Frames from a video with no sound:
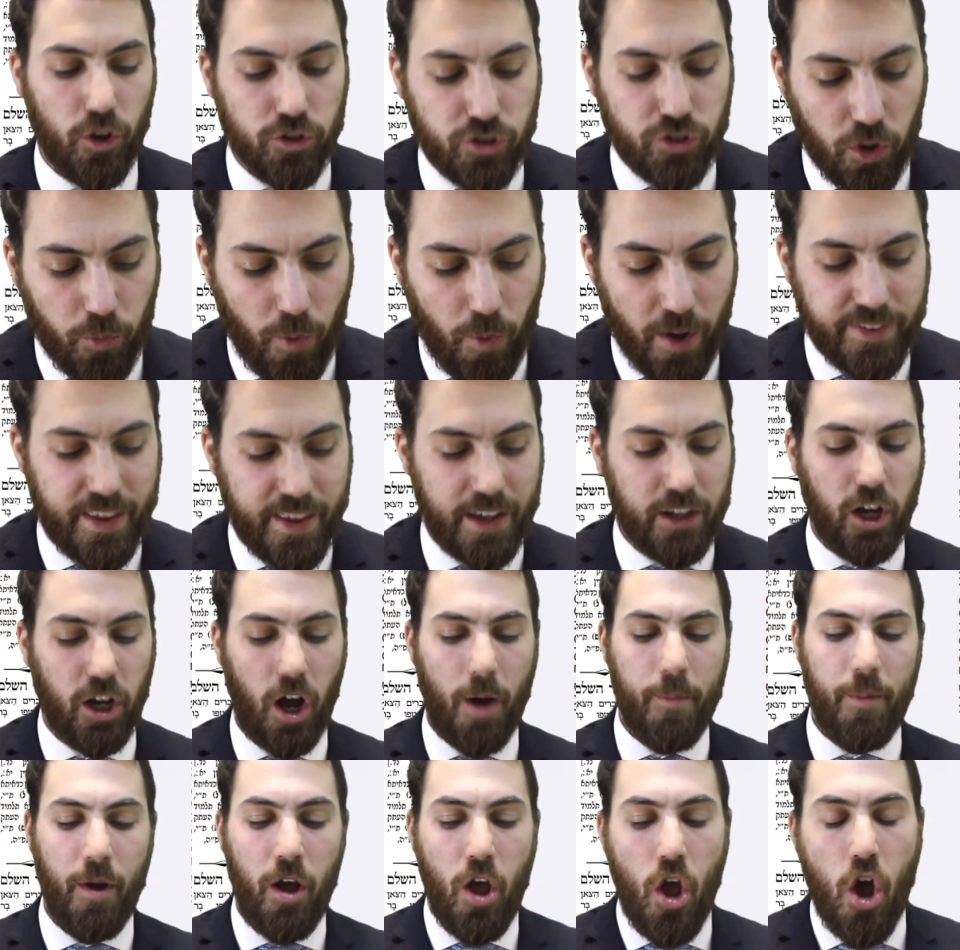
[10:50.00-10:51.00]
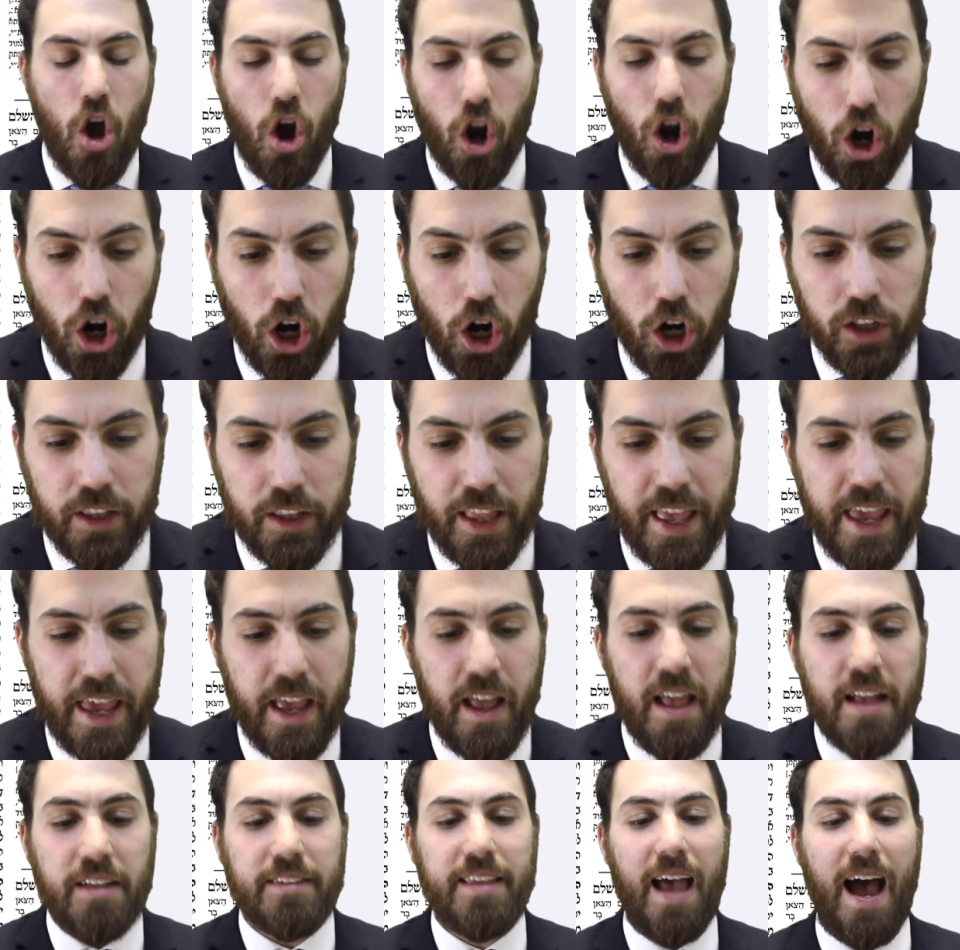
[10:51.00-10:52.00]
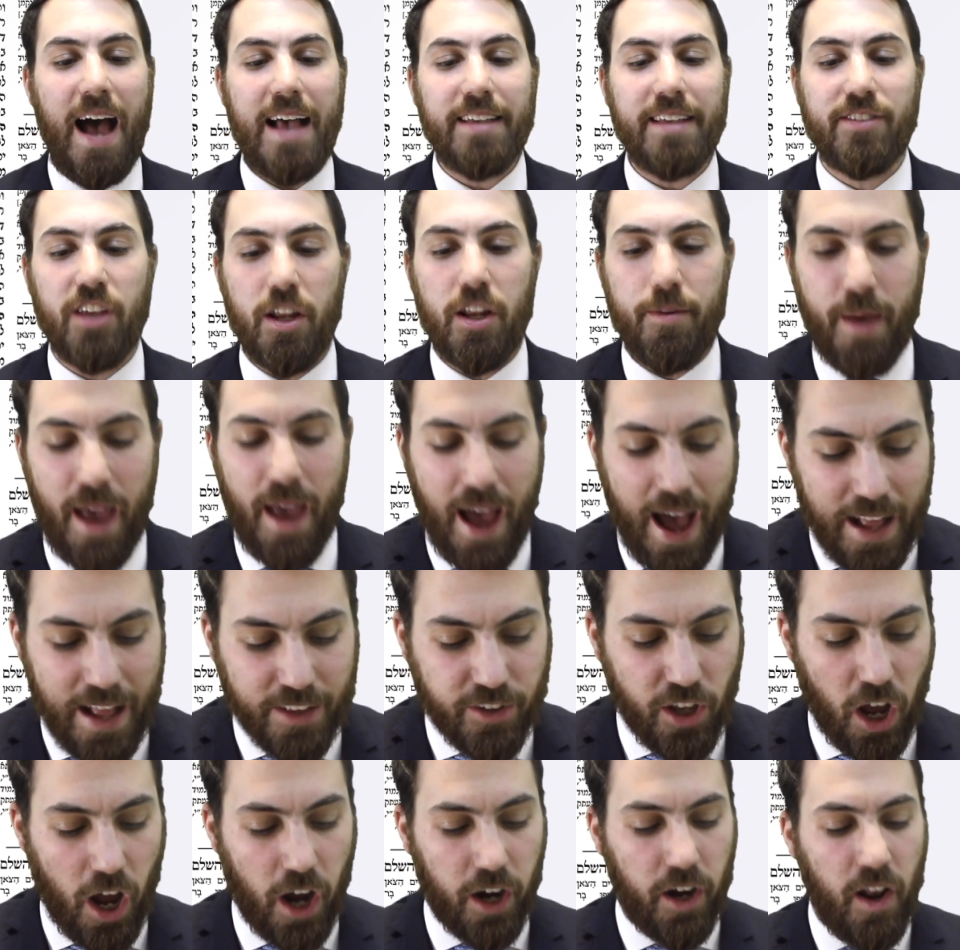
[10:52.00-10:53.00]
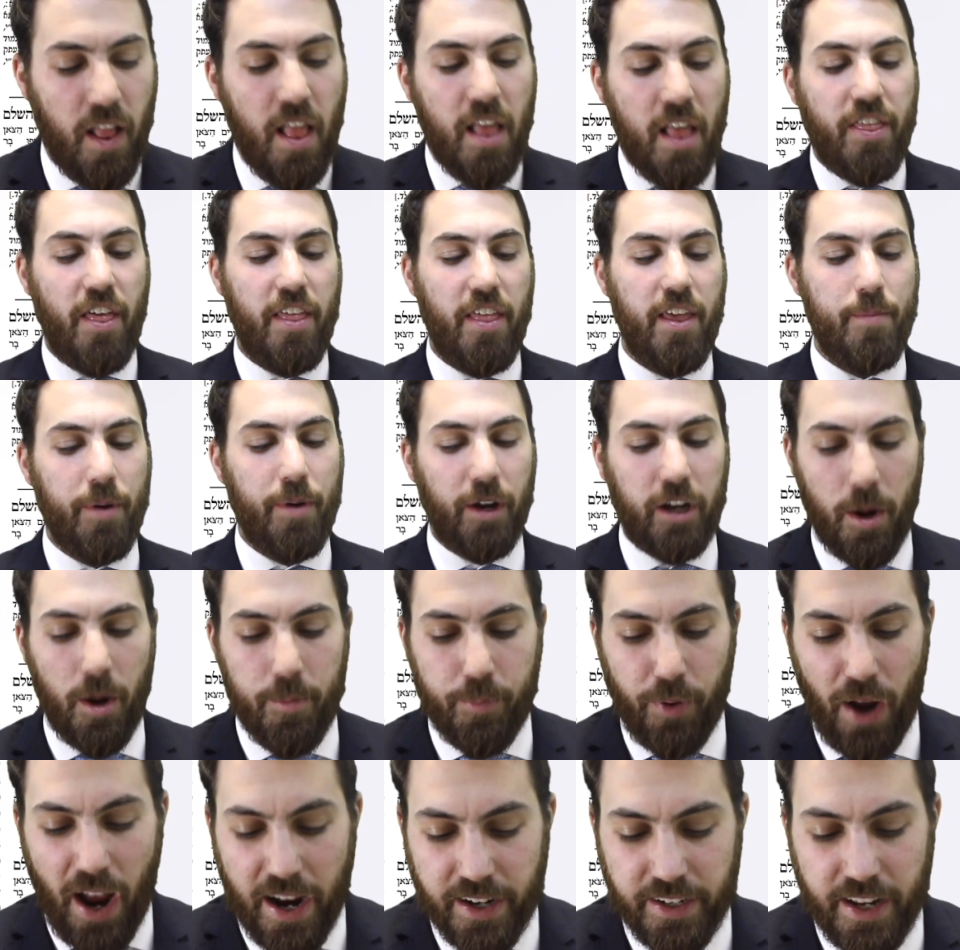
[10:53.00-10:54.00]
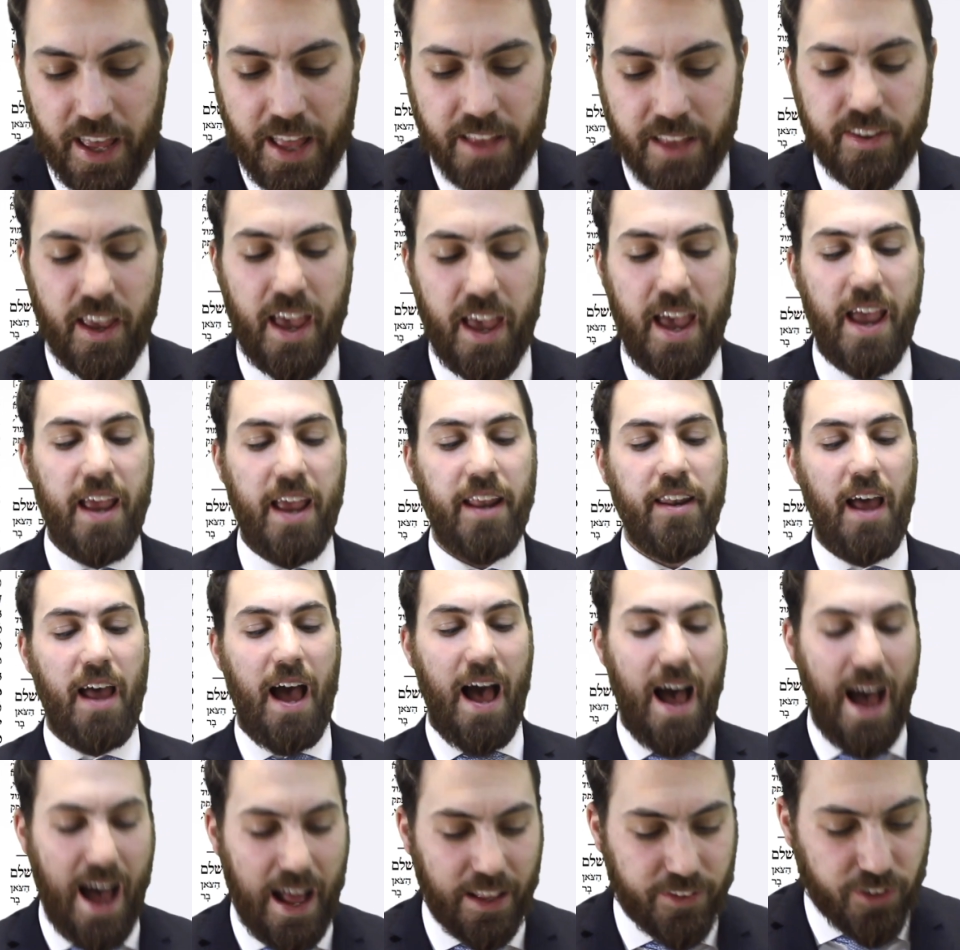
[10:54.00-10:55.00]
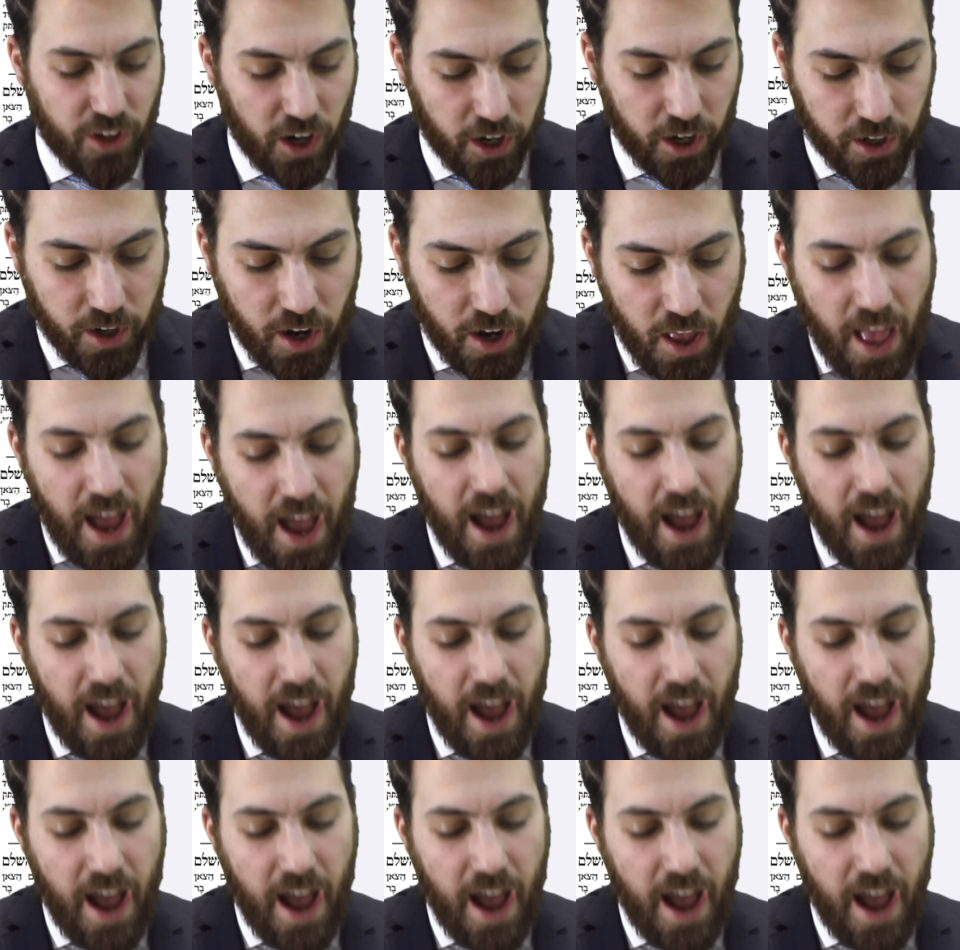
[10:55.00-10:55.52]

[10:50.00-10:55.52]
the ones that come early, that they become pregnant in Adar.